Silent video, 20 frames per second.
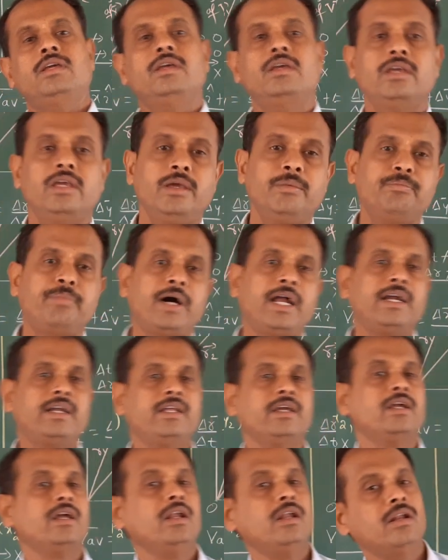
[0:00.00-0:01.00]
a
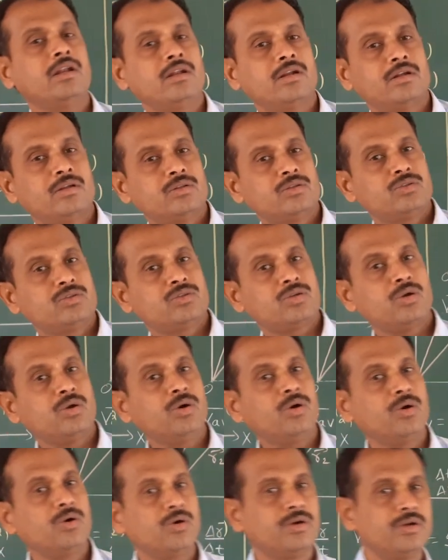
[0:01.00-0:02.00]
particle
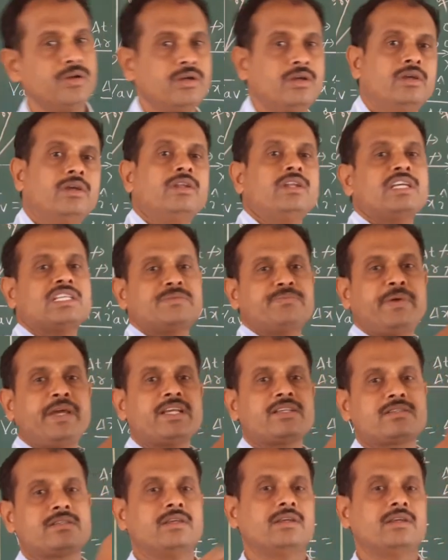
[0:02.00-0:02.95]
throw in a space,